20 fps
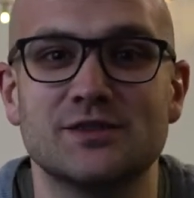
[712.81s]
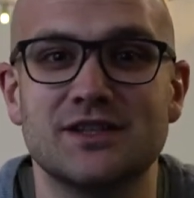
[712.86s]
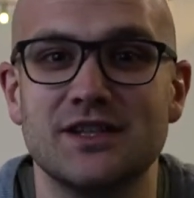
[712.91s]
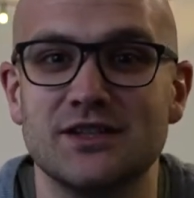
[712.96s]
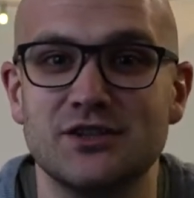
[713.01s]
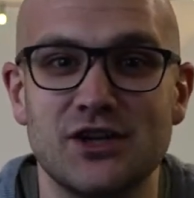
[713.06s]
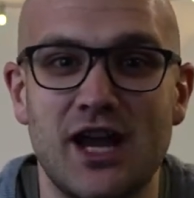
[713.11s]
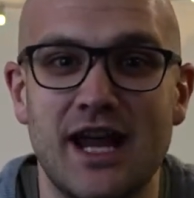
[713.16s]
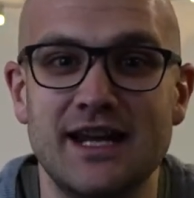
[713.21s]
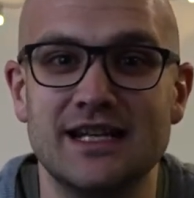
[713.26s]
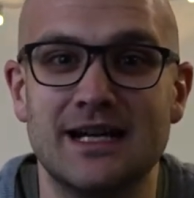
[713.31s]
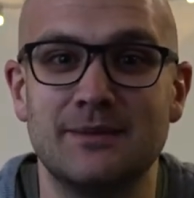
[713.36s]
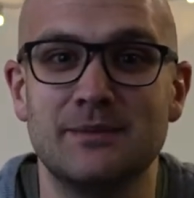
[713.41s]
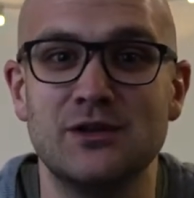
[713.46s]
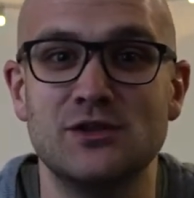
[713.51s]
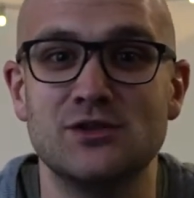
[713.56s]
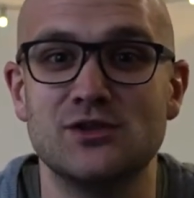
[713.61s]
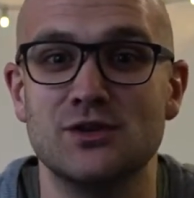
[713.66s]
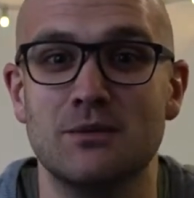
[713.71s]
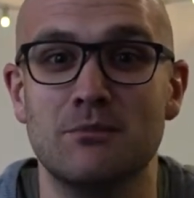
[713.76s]
the
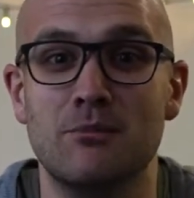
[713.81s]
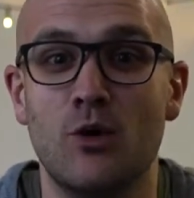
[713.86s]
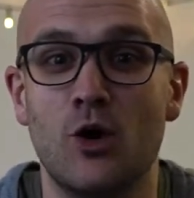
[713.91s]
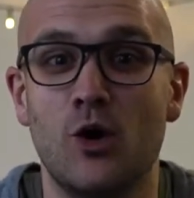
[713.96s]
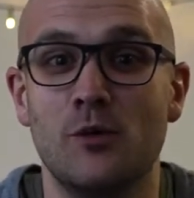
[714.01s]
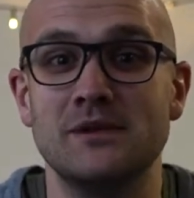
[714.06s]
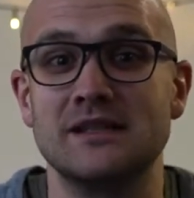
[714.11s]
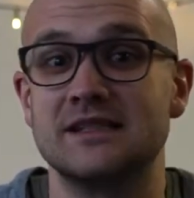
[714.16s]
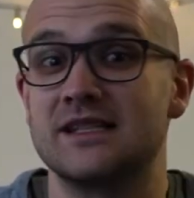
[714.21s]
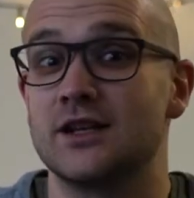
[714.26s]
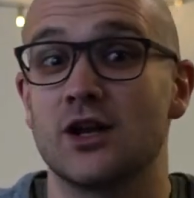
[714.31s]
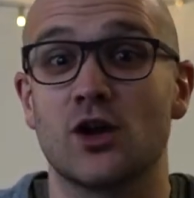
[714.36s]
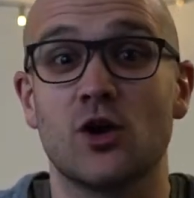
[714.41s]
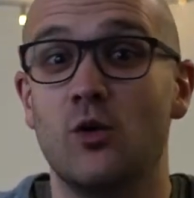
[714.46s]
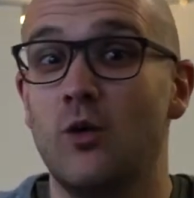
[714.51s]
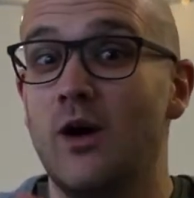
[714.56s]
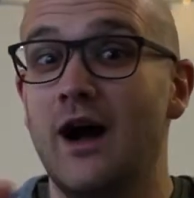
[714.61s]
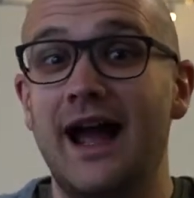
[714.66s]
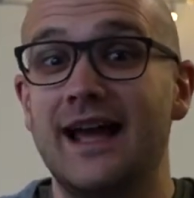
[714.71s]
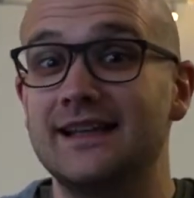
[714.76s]
JWs, the Mormons that are
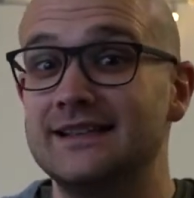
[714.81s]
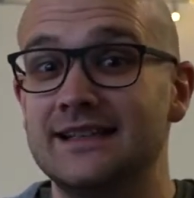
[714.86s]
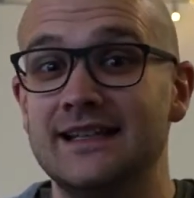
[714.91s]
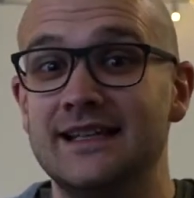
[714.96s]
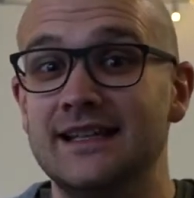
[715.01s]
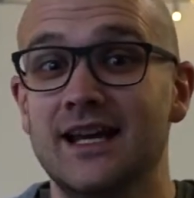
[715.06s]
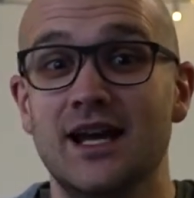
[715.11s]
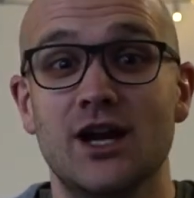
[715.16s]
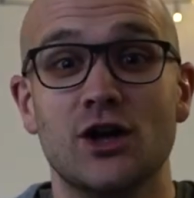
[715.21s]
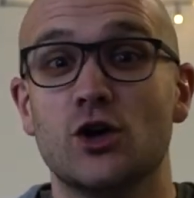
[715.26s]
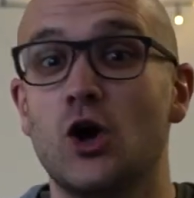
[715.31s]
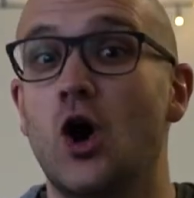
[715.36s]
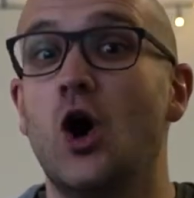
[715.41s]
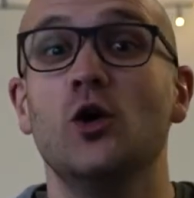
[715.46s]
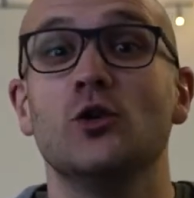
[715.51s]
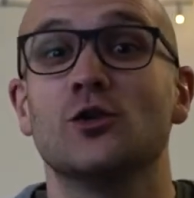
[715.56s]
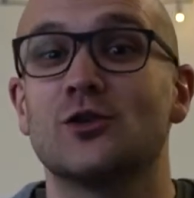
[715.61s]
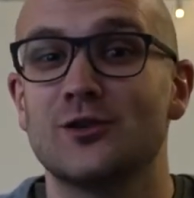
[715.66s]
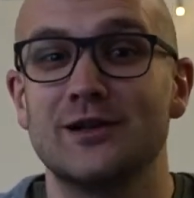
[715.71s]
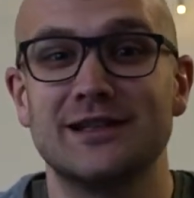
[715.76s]
quietly
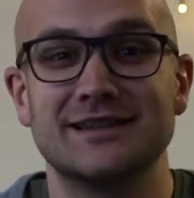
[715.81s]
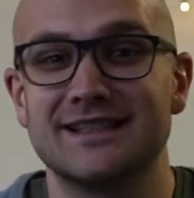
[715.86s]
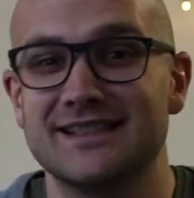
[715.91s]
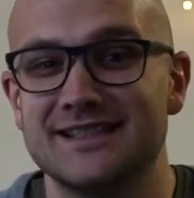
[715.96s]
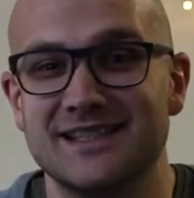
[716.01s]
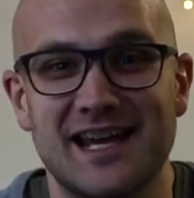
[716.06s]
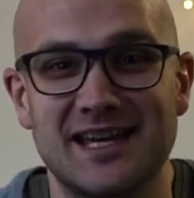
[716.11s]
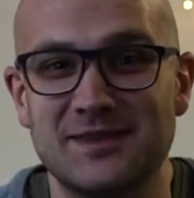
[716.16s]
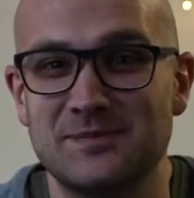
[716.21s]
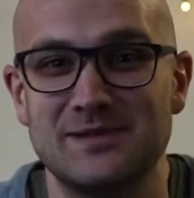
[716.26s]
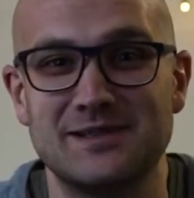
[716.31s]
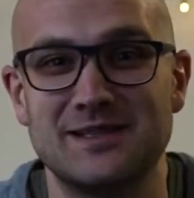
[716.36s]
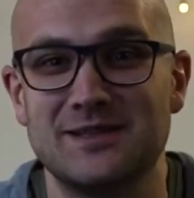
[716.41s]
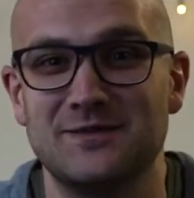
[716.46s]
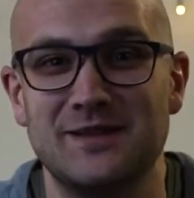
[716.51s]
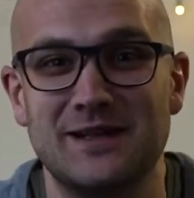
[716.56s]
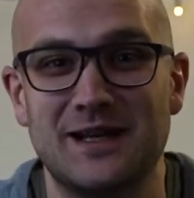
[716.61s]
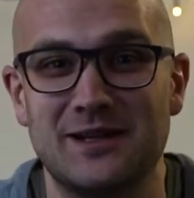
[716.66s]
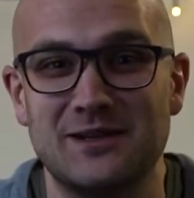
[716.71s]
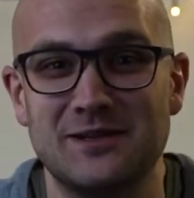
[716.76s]
conquering the South
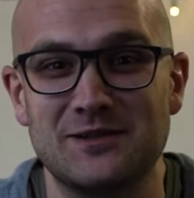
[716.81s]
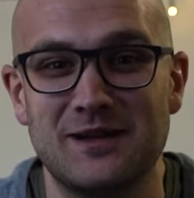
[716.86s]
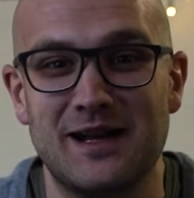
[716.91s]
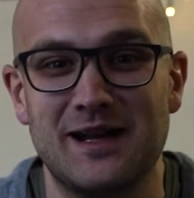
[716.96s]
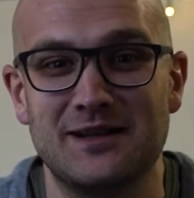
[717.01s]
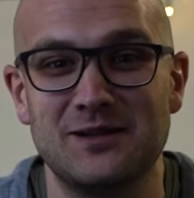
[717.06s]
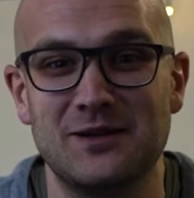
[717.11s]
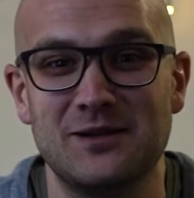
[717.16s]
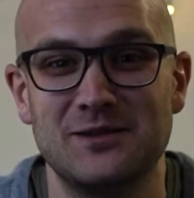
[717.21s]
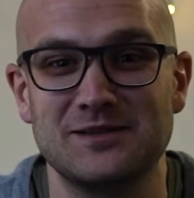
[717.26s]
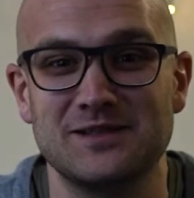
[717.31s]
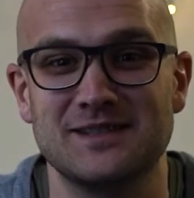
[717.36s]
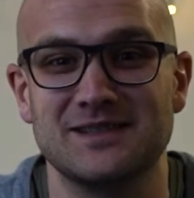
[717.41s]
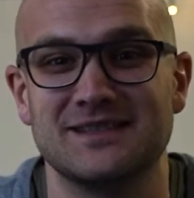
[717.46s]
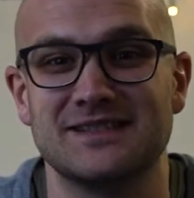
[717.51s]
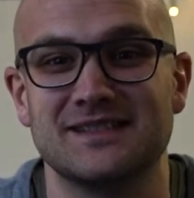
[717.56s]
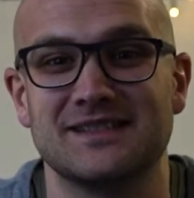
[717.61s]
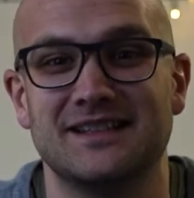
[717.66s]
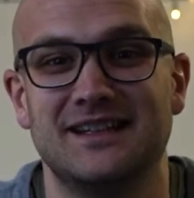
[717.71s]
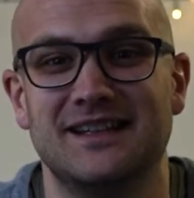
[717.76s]
Pacific under our
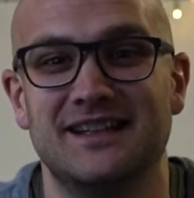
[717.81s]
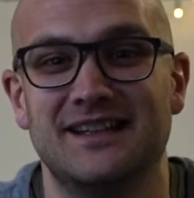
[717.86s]
noses?